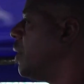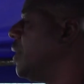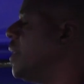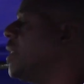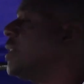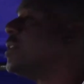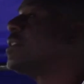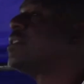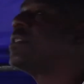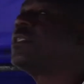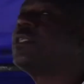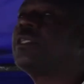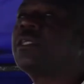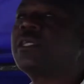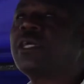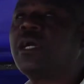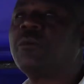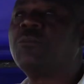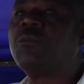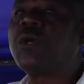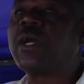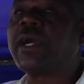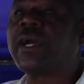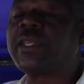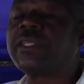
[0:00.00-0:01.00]

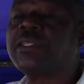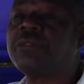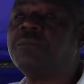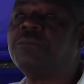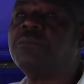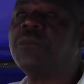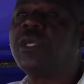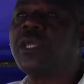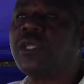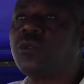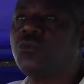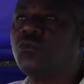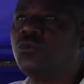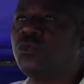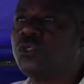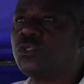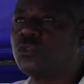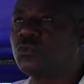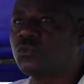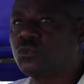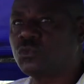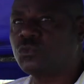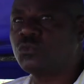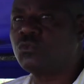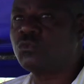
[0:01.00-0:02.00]
netsika mukati medu
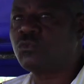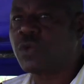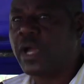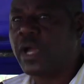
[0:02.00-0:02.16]
isusu